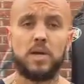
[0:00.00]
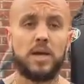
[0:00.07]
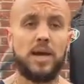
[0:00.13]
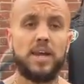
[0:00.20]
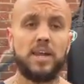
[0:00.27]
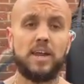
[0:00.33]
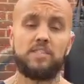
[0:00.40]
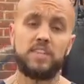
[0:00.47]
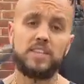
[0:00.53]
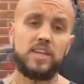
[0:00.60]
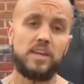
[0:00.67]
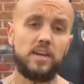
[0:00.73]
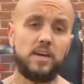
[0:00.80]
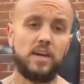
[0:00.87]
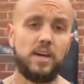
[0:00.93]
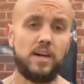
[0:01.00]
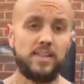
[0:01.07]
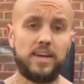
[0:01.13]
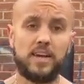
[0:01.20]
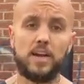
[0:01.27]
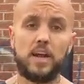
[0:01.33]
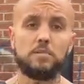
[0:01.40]
and everything uh,
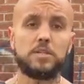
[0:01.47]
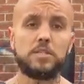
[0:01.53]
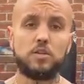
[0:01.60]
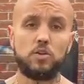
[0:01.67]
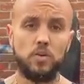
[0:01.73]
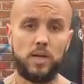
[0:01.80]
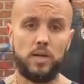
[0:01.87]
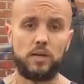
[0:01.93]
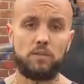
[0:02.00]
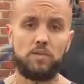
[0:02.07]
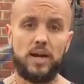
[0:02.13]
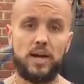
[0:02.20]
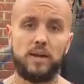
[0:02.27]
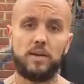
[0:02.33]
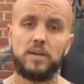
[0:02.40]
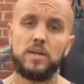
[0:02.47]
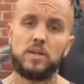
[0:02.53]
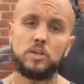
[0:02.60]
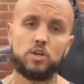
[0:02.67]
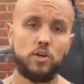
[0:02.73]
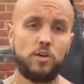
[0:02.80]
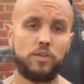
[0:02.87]
that comes to it, right?
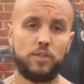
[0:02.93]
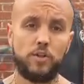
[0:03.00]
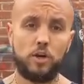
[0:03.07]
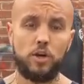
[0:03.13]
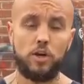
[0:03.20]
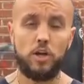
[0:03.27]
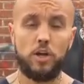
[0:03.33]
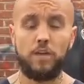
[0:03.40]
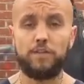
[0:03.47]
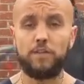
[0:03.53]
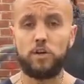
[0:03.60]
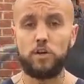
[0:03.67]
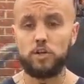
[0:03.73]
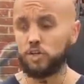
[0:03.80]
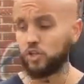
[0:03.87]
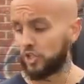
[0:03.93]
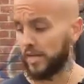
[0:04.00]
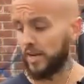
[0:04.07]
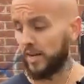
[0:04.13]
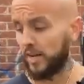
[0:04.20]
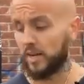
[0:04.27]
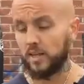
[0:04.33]
So if you're, if you're
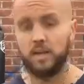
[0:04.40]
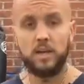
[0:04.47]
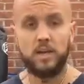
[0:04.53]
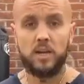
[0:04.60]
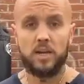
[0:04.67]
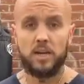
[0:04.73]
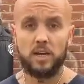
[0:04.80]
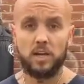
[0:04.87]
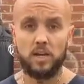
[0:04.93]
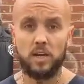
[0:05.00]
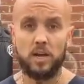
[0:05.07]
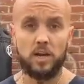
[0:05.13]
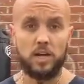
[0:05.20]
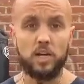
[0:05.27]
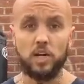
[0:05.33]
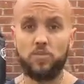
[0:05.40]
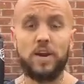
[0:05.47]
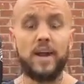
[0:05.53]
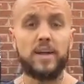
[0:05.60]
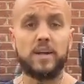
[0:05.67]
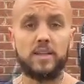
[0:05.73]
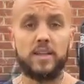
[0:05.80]
training uh,
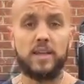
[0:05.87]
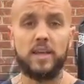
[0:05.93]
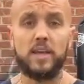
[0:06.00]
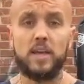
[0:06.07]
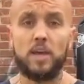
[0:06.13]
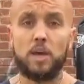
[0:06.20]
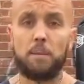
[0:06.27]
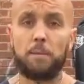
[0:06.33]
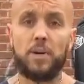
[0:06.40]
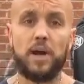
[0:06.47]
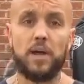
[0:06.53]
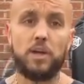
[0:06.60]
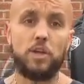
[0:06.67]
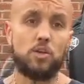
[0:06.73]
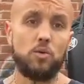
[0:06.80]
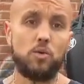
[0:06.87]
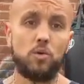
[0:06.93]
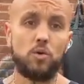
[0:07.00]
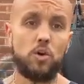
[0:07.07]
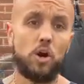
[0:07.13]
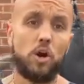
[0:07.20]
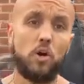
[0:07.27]
correctly, but
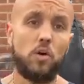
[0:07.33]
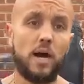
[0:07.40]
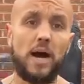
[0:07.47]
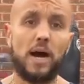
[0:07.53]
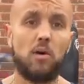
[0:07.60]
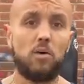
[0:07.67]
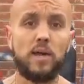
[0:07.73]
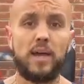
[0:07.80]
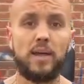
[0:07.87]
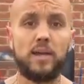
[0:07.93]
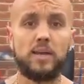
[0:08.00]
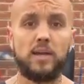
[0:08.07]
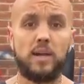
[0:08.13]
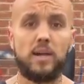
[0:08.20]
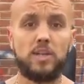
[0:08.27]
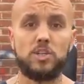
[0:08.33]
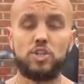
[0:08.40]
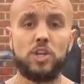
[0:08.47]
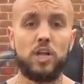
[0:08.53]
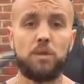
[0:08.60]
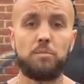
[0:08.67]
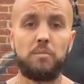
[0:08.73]
you go out and uh,
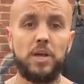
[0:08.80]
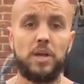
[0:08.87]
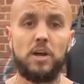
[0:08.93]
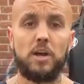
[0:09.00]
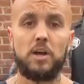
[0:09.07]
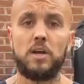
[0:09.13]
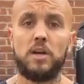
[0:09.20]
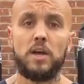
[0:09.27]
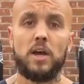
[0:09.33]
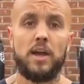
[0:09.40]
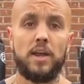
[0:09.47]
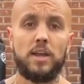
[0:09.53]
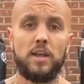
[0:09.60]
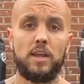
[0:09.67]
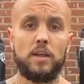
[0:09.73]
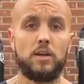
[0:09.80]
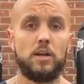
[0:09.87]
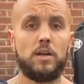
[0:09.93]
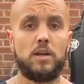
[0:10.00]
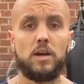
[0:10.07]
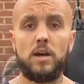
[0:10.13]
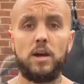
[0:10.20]
drink beer and eat
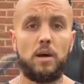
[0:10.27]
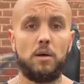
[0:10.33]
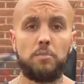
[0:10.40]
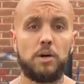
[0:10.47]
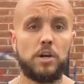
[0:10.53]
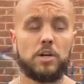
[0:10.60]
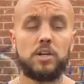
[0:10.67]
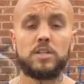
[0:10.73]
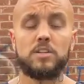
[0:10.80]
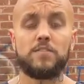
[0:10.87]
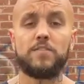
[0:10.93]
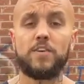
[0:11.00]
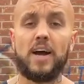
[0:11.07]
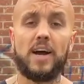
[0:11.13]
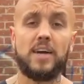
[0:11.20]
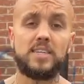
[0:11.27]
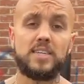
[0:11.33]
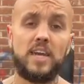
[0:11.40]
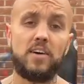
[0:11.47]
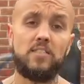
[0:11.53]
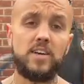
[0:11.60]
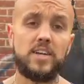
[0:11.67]
uh, burgers and fries
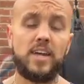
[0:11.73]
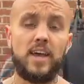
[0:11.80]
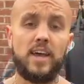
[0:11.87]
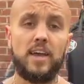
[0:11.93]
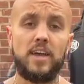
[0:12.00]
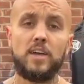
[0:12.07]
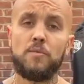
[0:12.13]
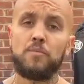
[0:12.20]
every day,